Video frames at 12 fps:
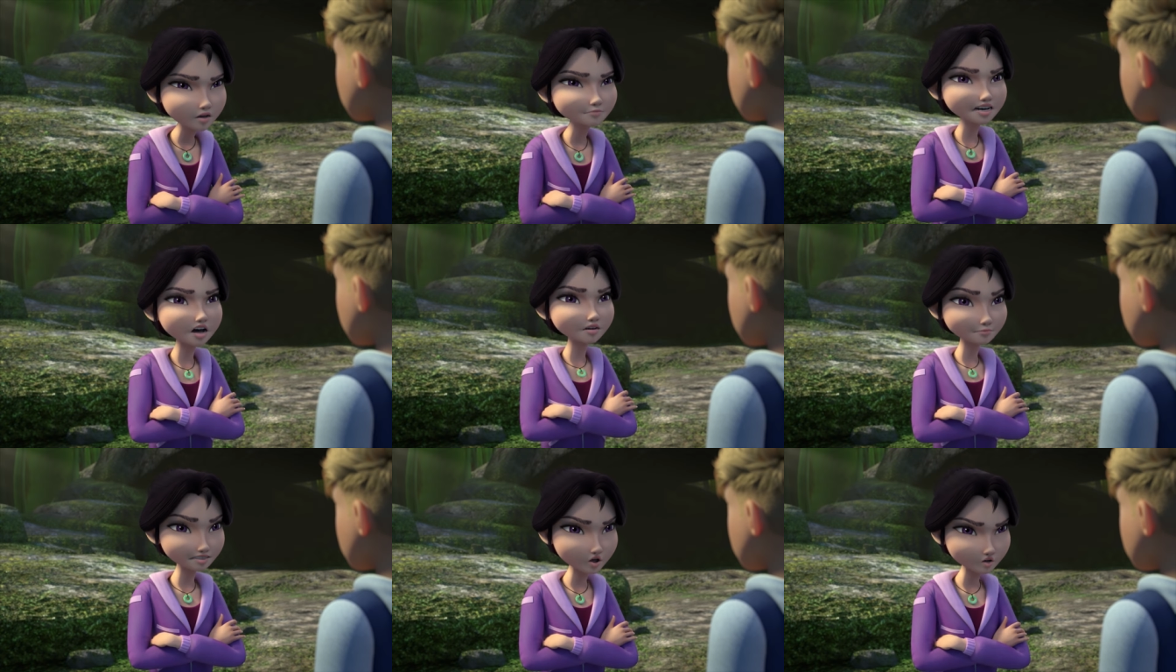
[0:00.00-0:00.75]
me and
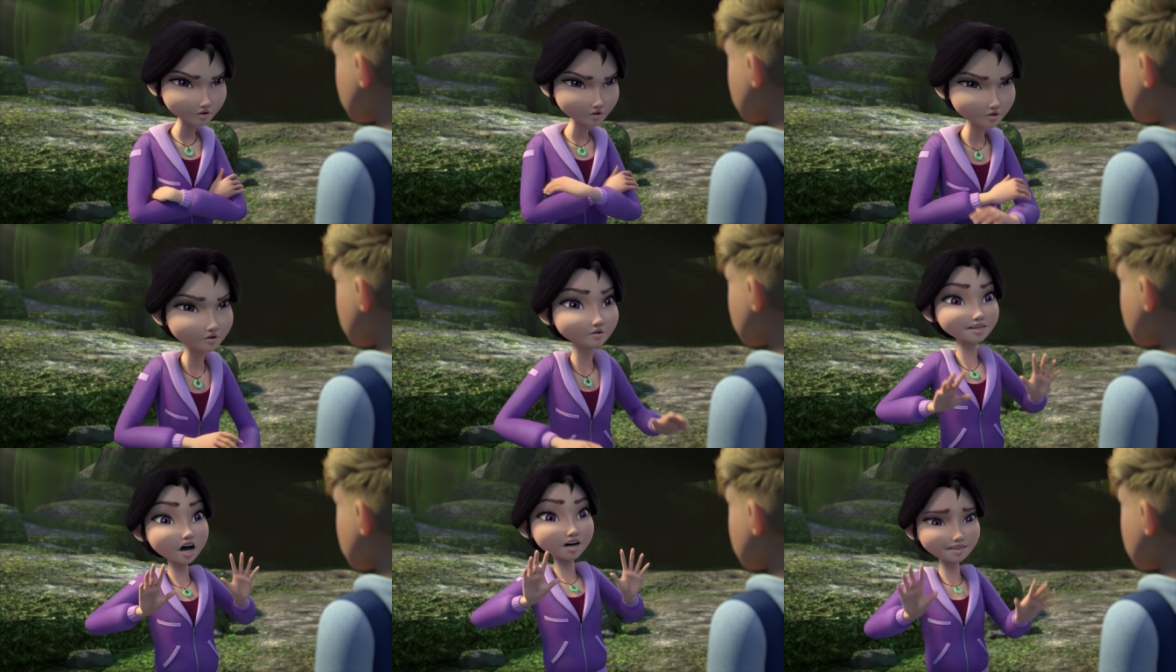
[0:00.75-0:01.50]
I'm so
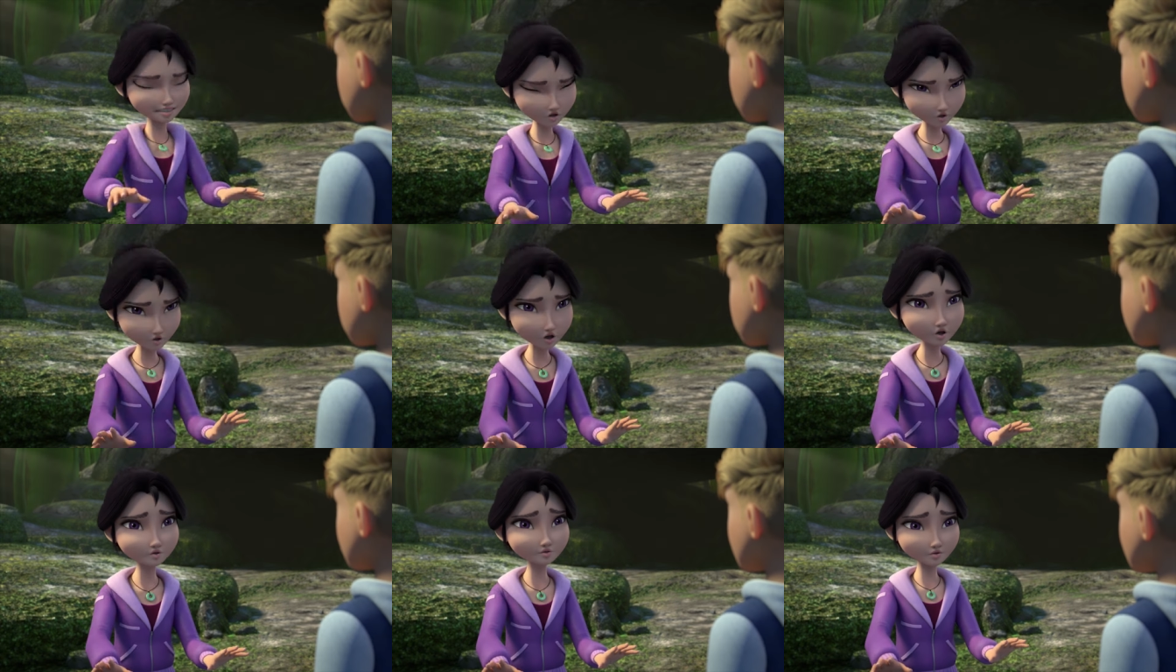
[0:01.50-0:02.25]
yikes to you,
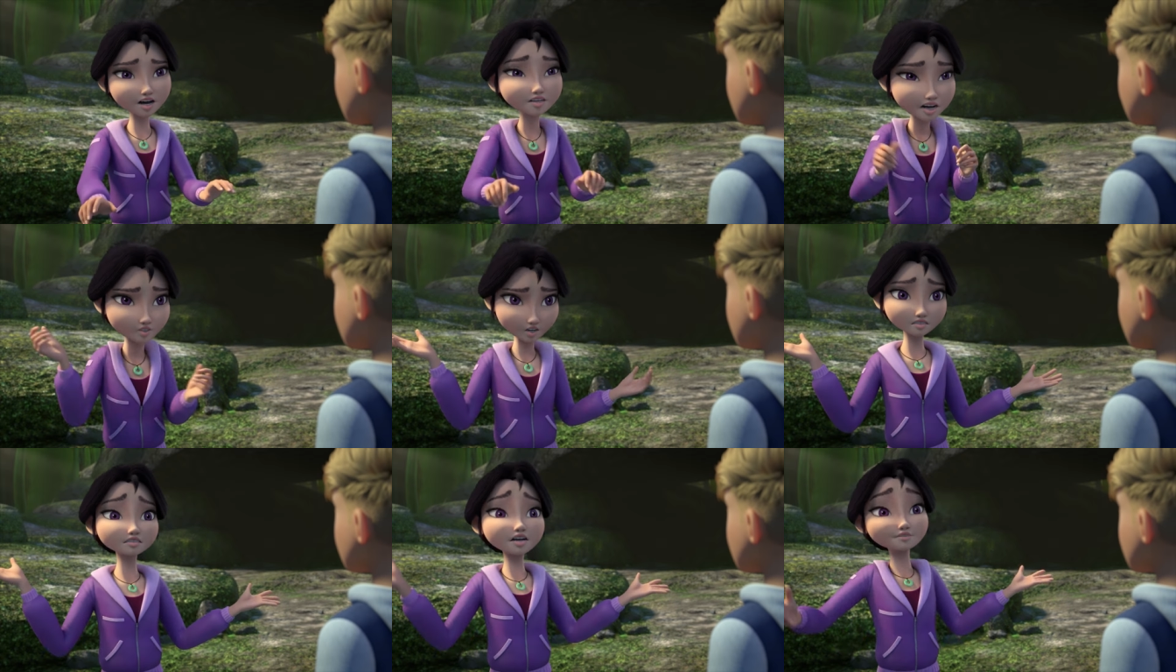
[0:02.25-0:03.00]
I'll
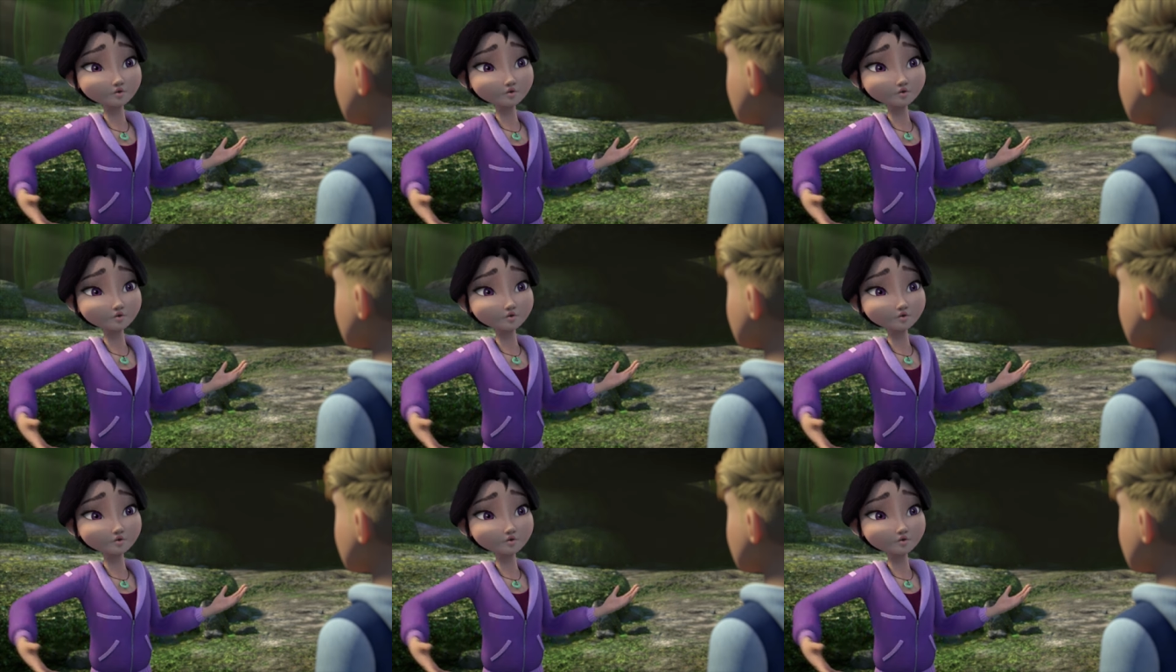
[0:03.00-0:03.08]
just leave